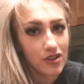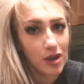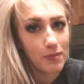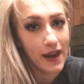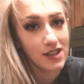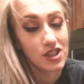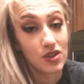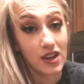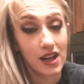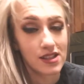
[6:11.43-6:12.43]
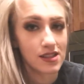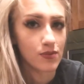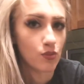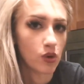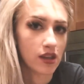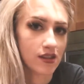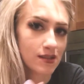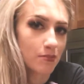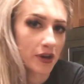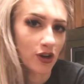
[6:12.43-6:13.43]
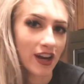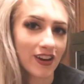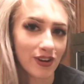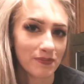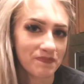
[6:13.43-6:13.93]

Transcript: I'll come back to you guys with some better hair.